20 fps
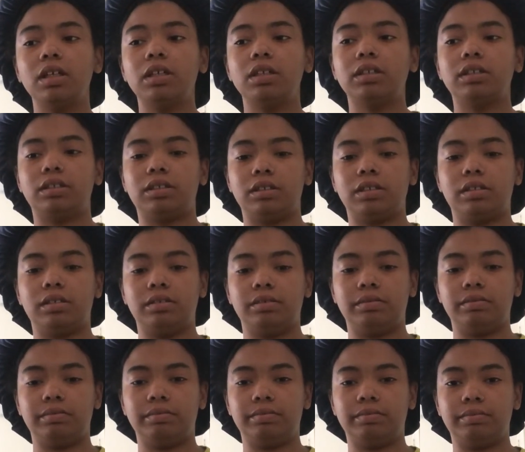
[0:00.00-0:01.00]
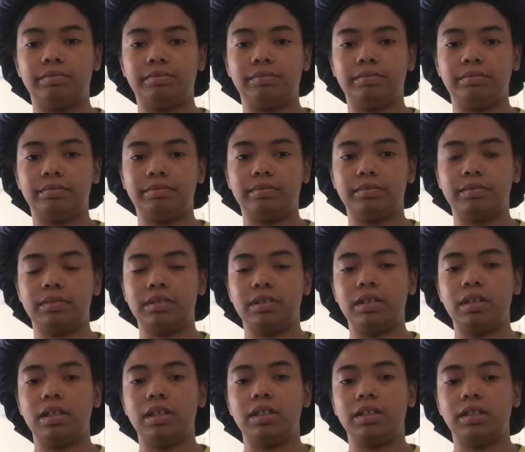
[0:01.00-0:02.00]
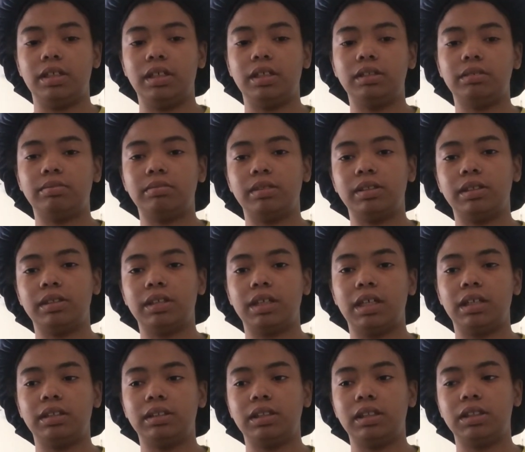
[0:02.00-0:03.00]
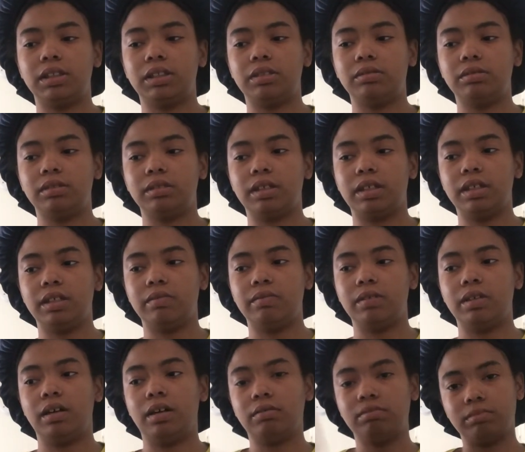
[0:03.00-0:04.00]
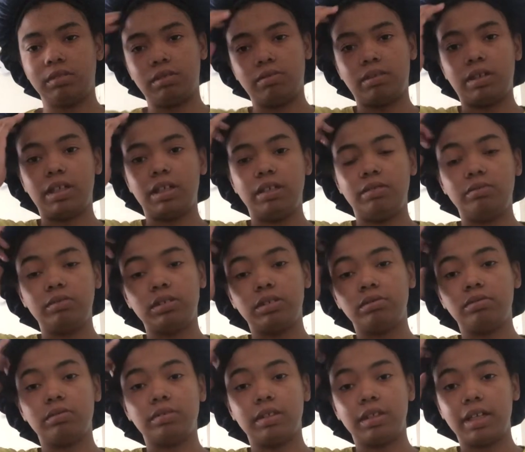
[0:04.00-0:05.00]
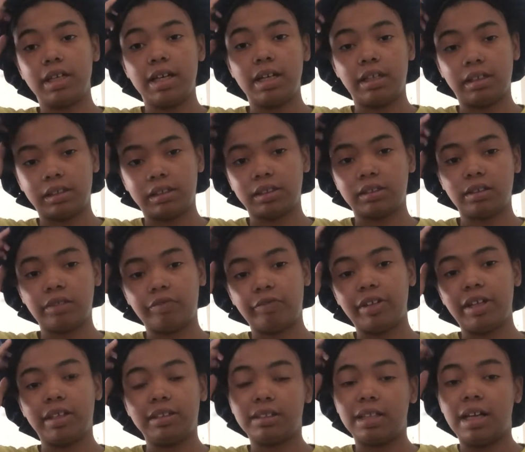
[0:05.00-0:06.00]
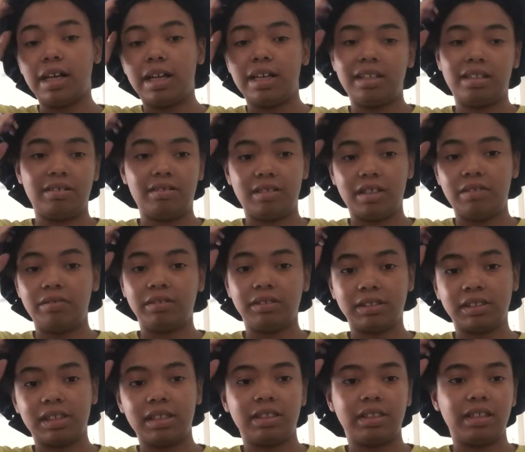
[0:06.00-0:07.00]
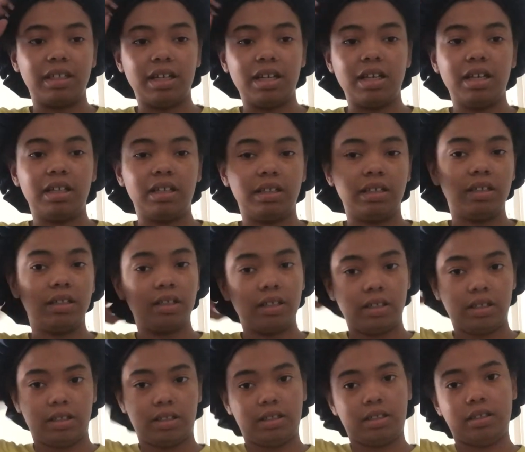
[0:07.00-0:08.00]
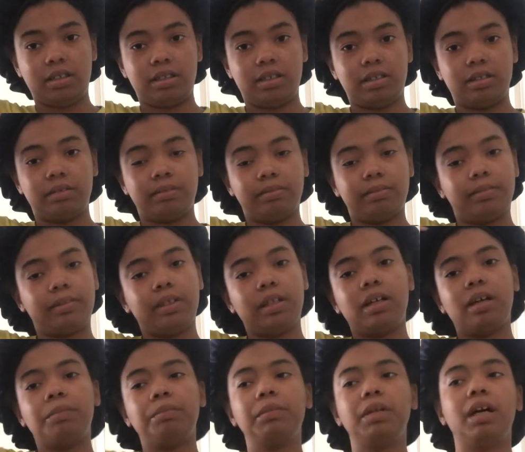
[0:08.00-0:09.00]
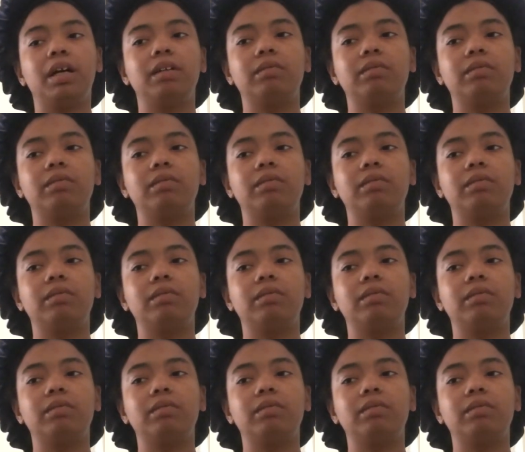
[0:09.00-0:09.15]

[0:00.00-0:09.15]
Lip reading: So that's when his auntie, she was like, well, I don't know why he was doing that and stuff like that. I ain't know he was like that. And yeah, I'm like,